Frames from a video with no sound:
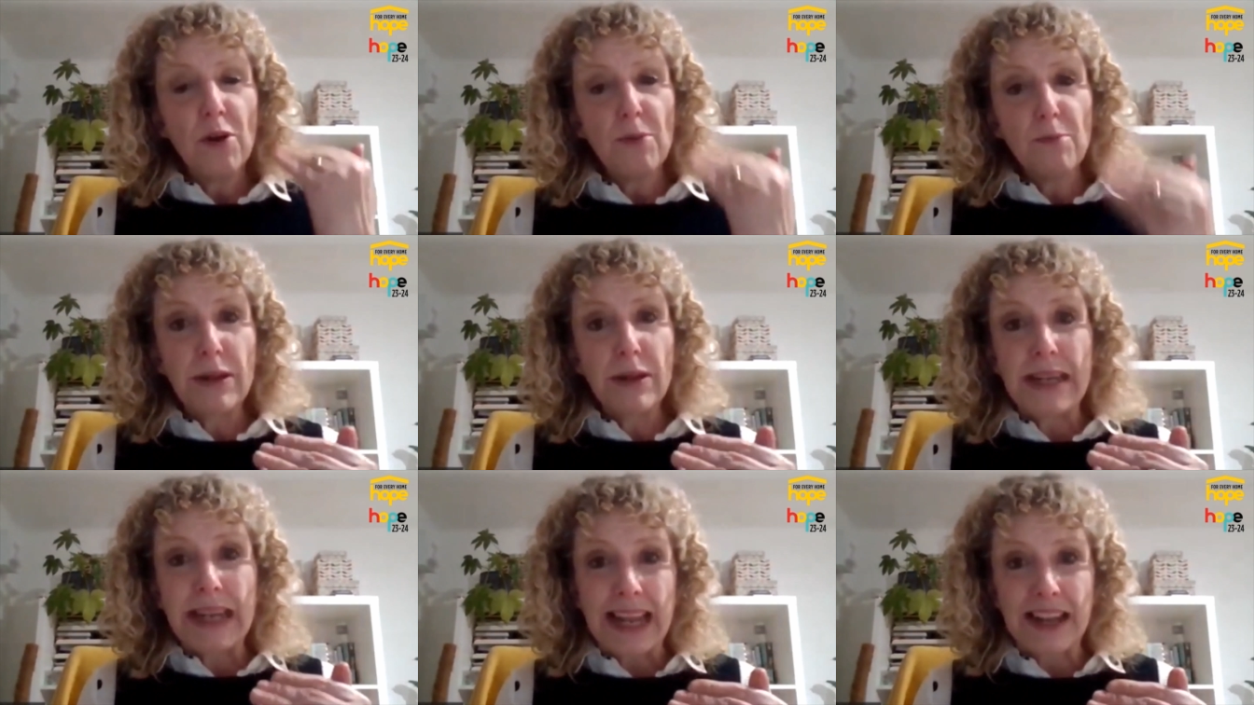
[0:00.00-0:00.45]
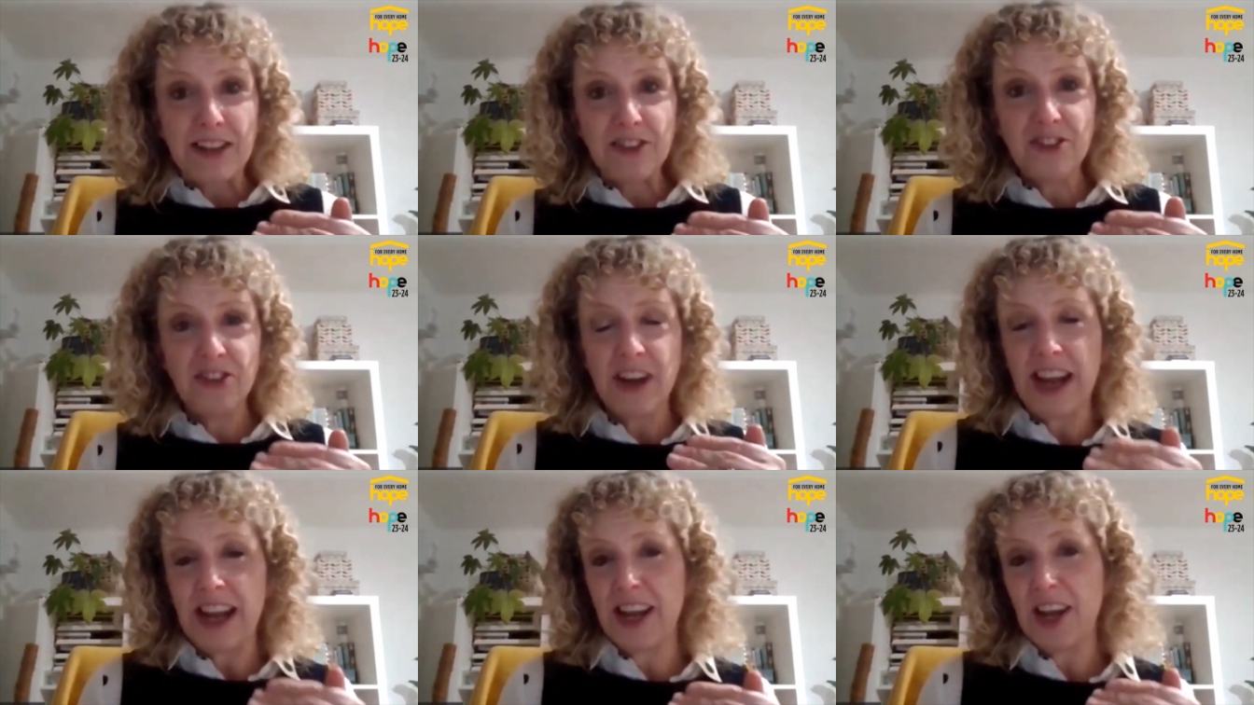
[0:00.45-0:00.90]

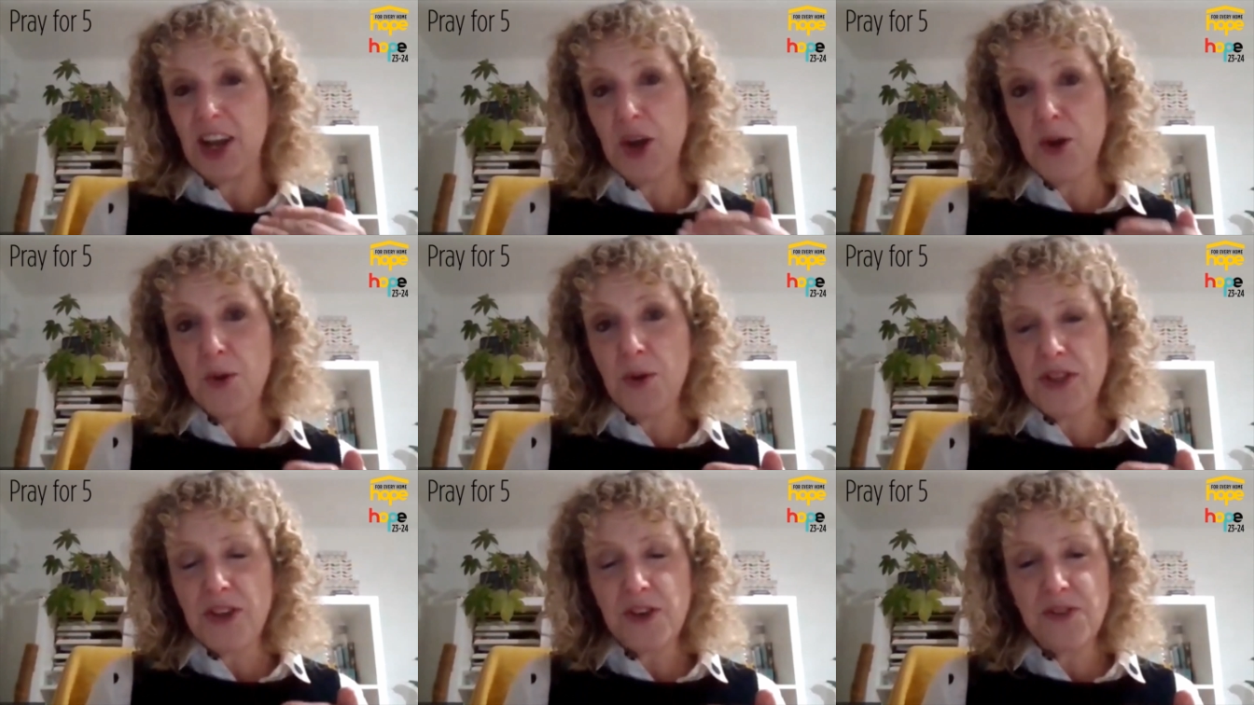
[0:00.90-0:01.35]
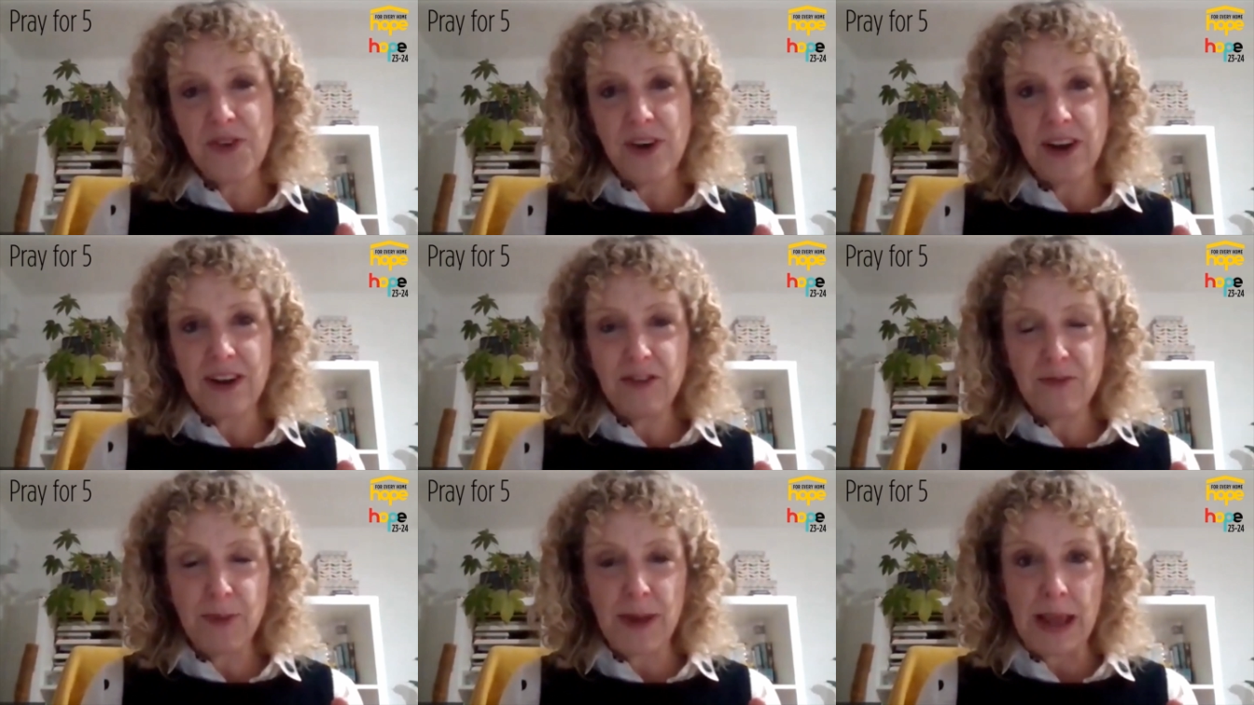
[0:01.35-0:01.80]
pledging who are the
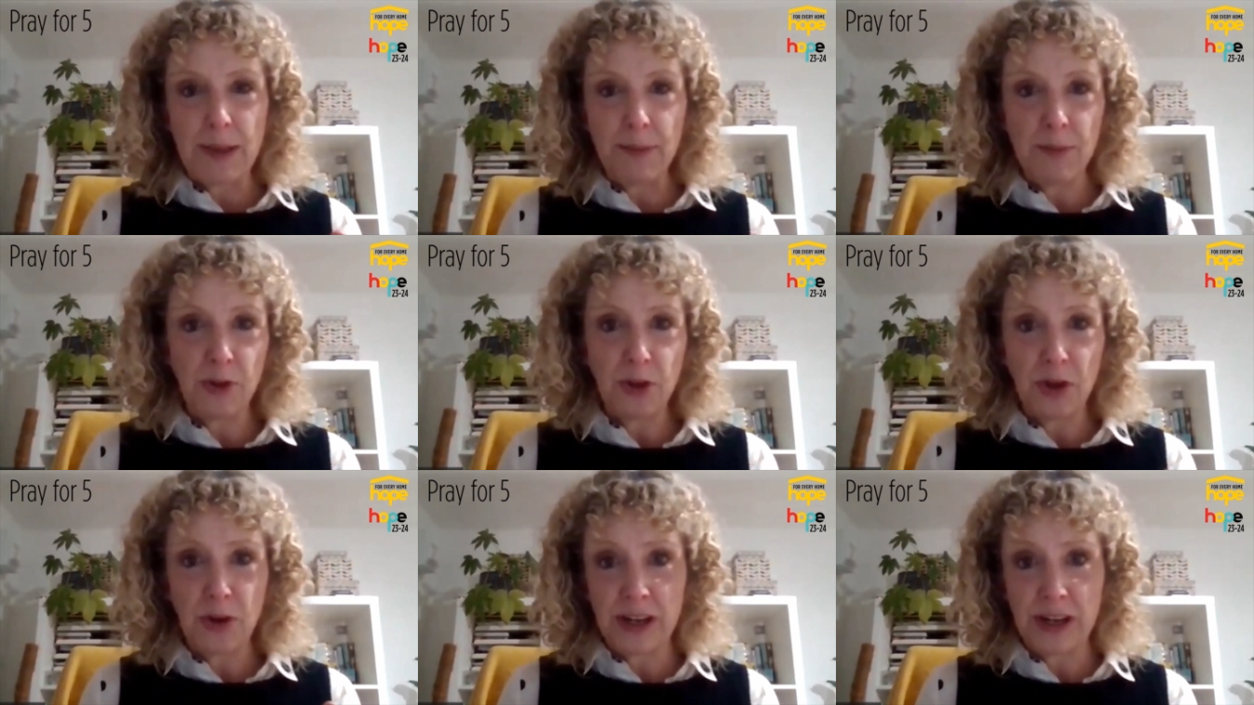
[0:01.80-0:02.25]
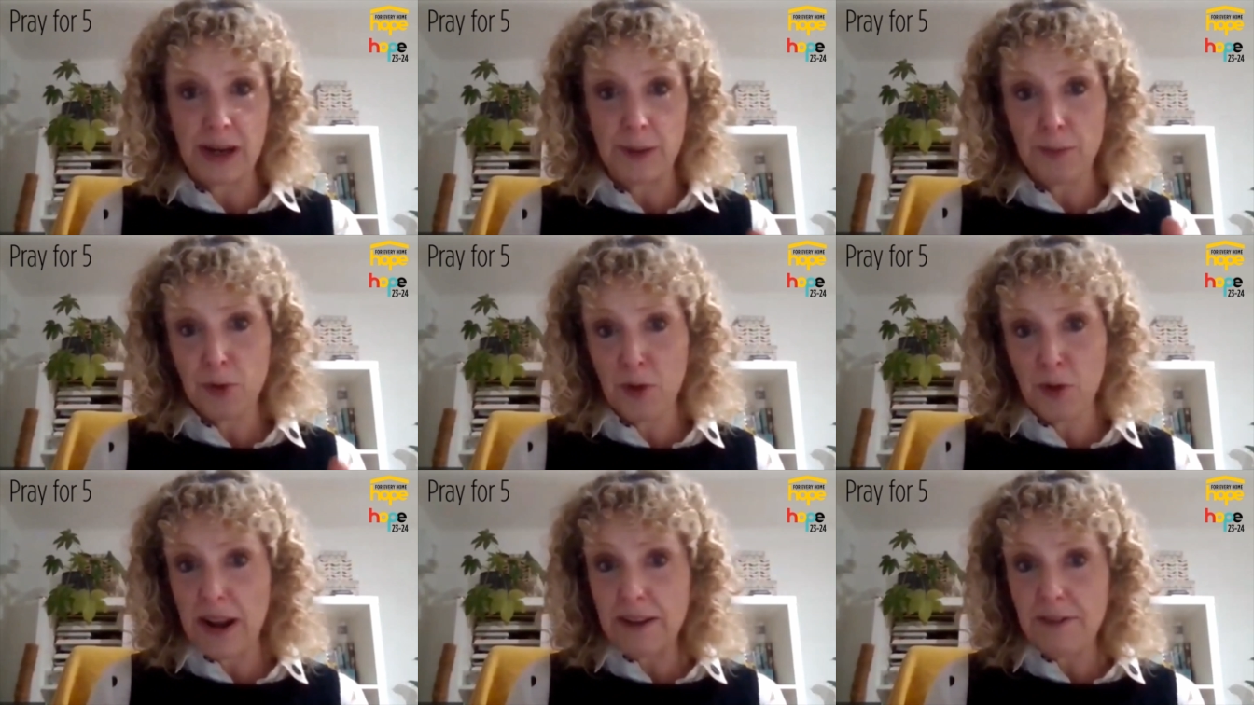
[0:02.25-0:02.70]
five people you're going
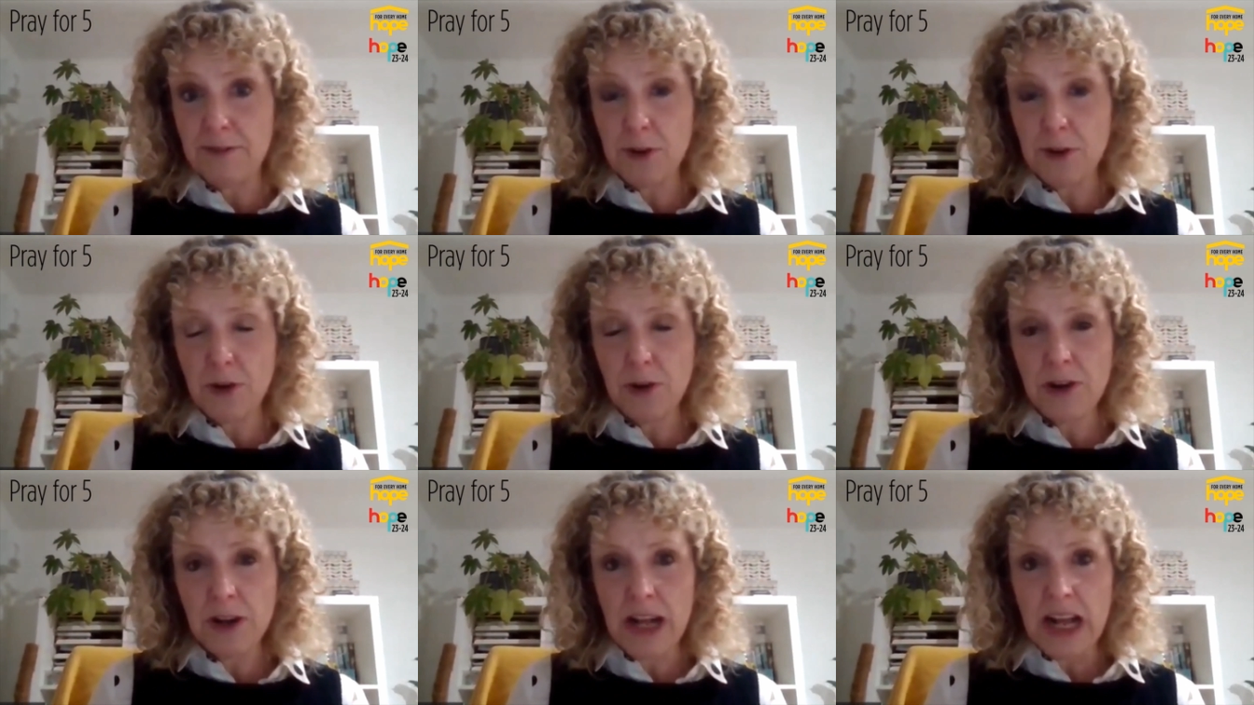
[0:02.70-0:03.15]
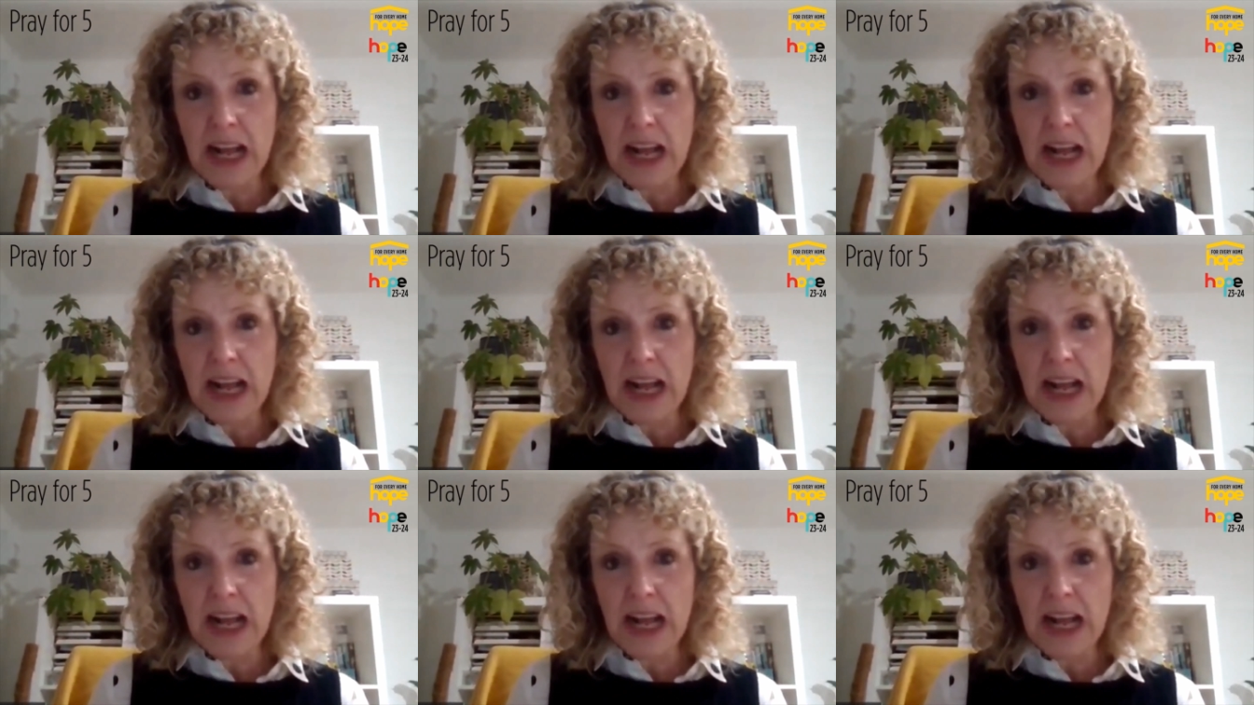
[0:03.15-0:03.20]
to pray for